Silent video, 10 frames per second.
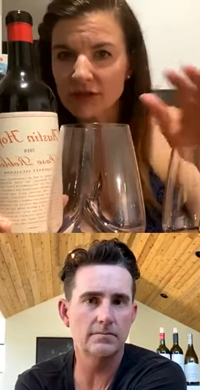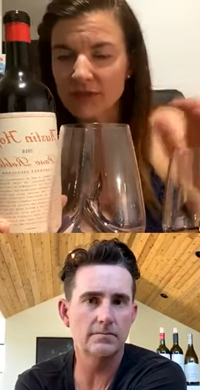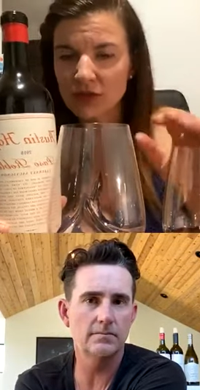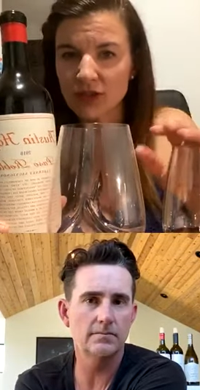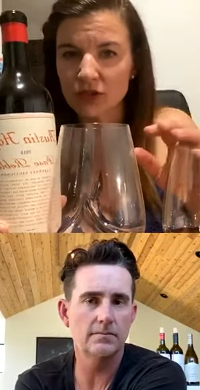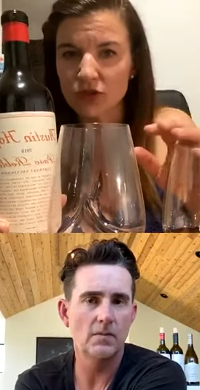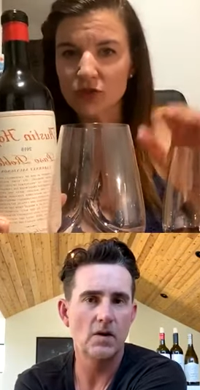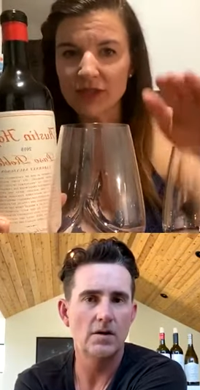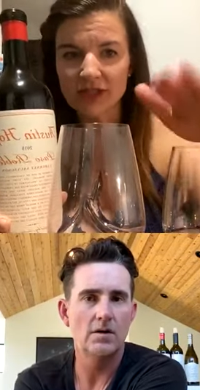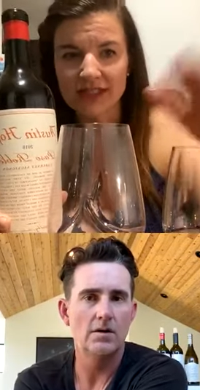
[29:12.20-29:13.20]
Speaker 1: between the two?
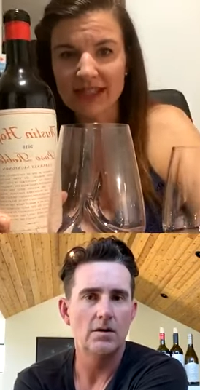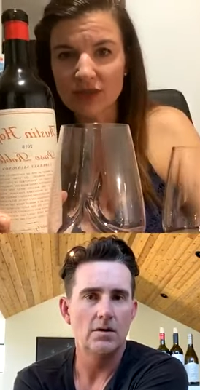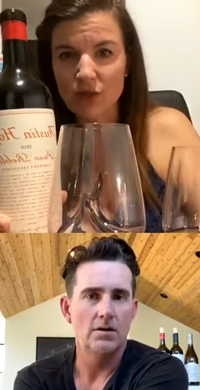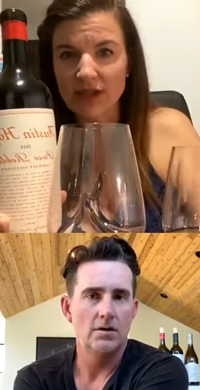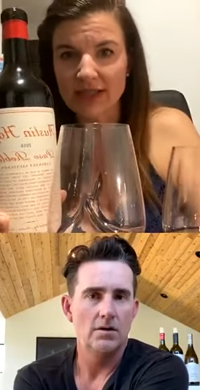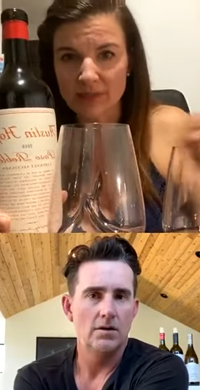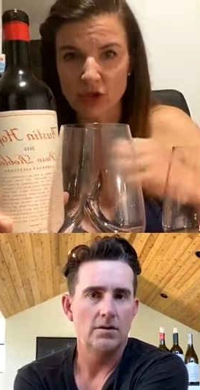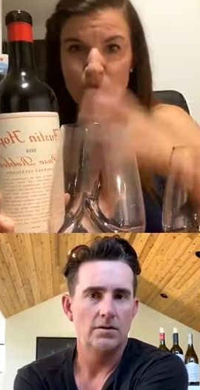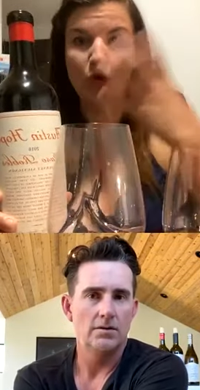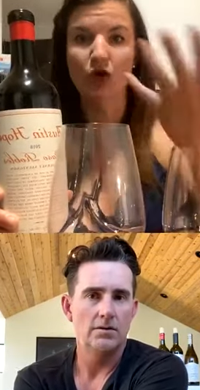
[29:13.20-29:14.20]
Because this one it's much
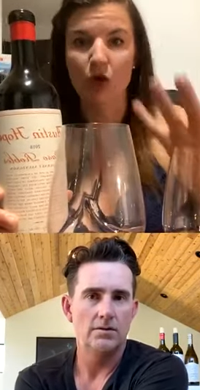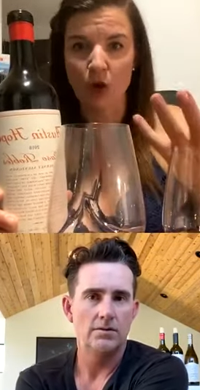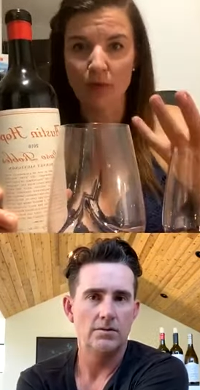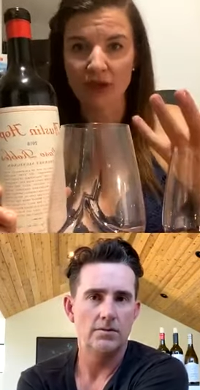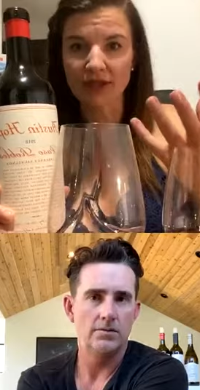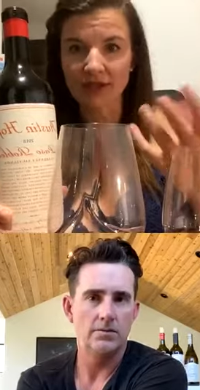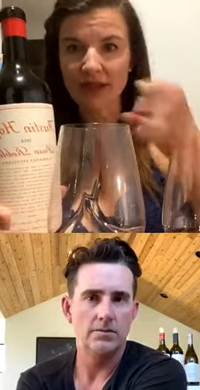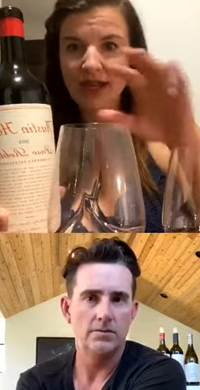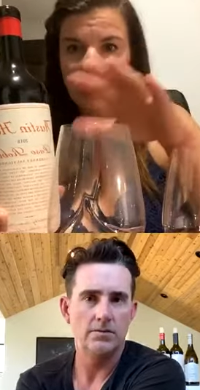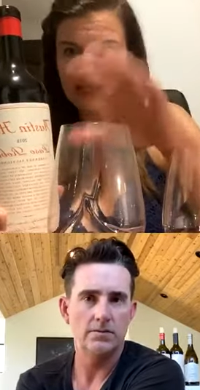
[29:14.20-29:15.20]
more open,
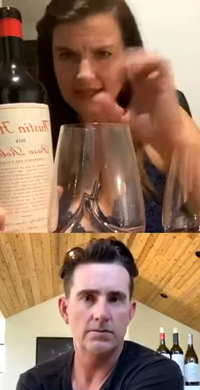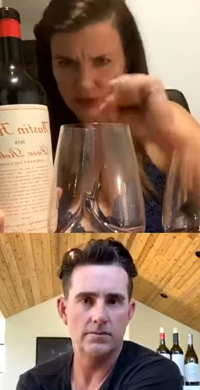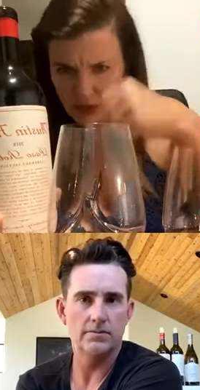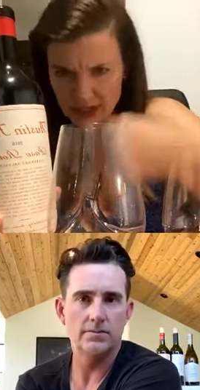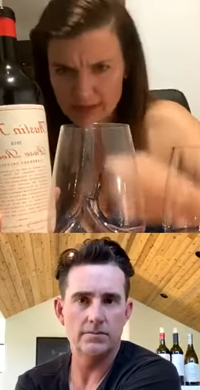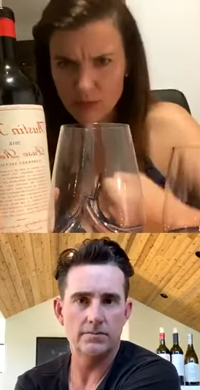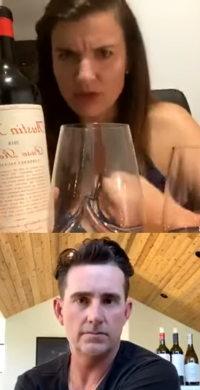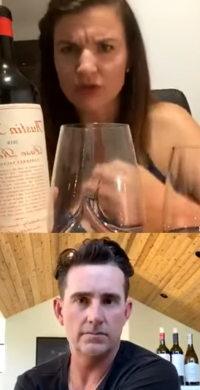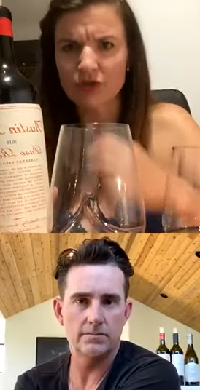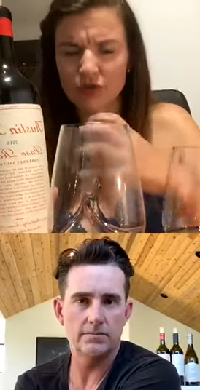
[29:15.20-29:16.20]
and this one it's more
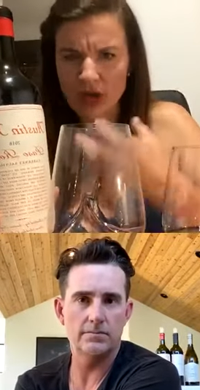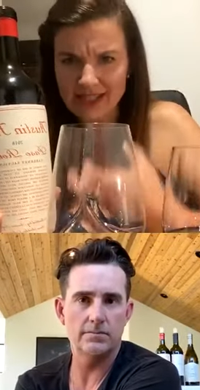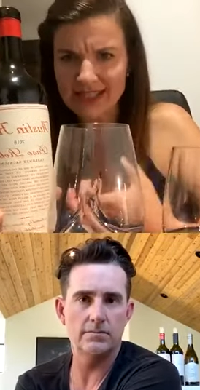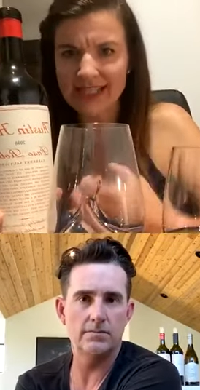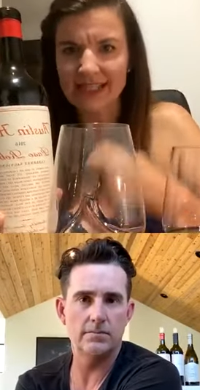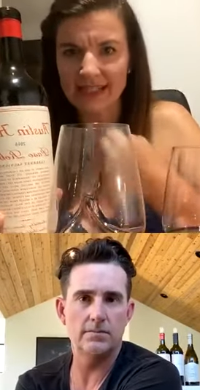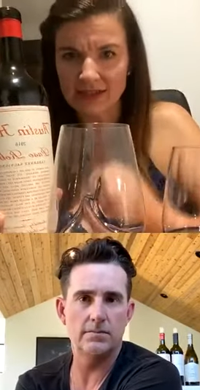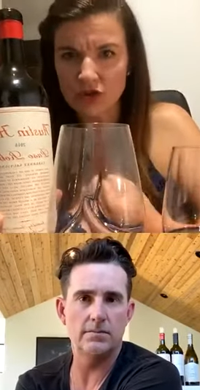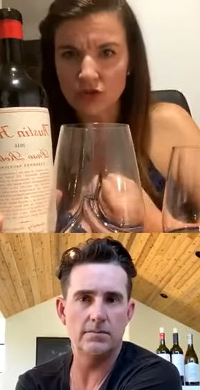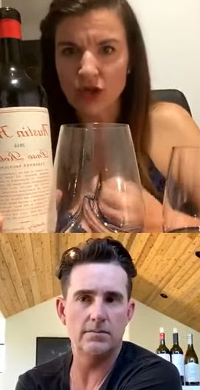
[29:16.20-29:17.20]
rustic and
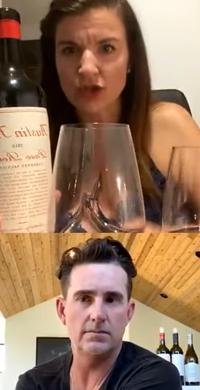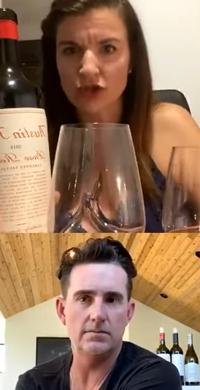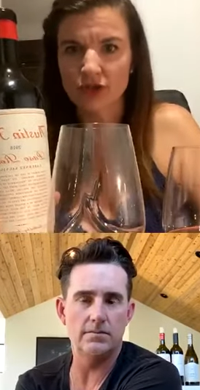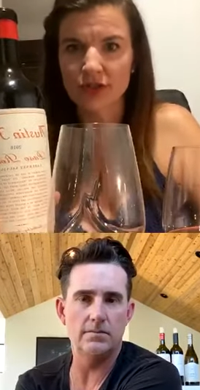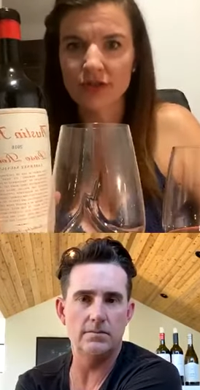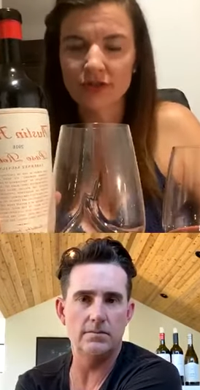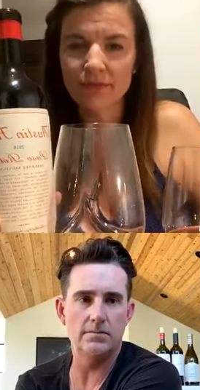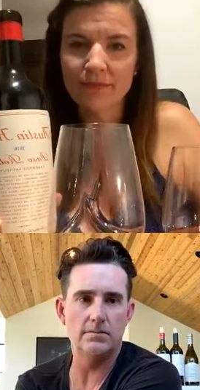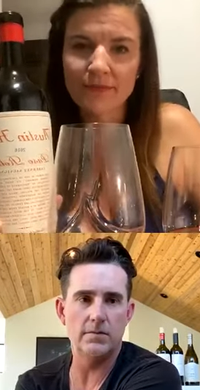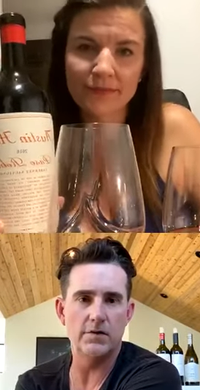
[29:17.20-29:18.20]
structured.
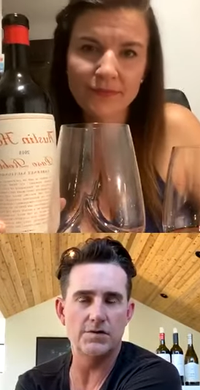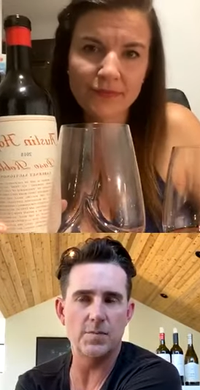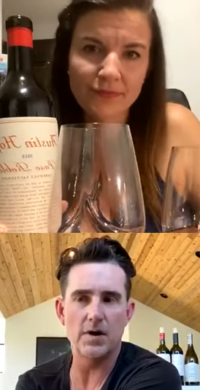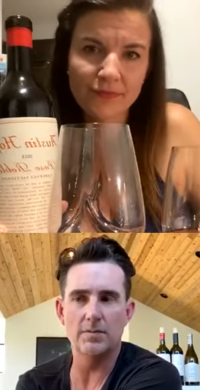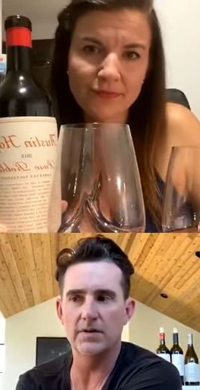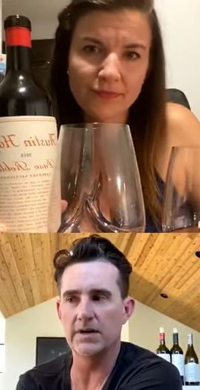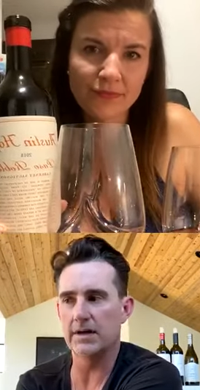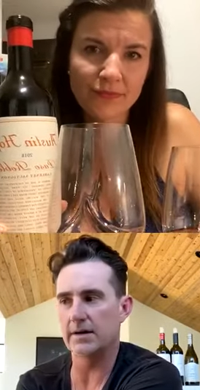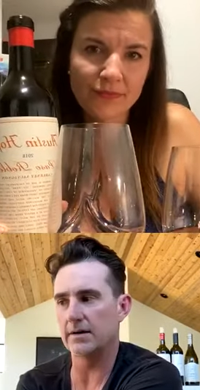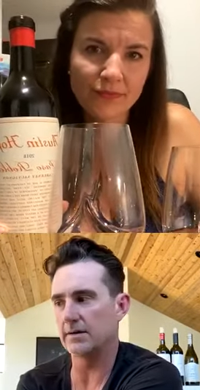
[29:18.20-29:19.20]
Speaker 2: There's probably
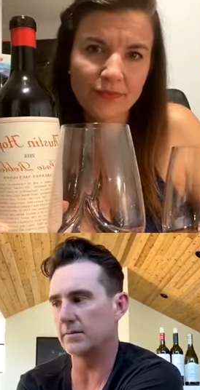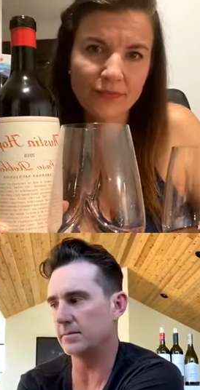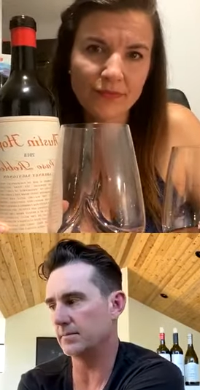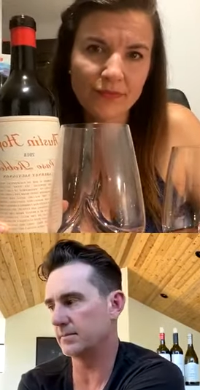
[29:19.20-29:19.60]
um,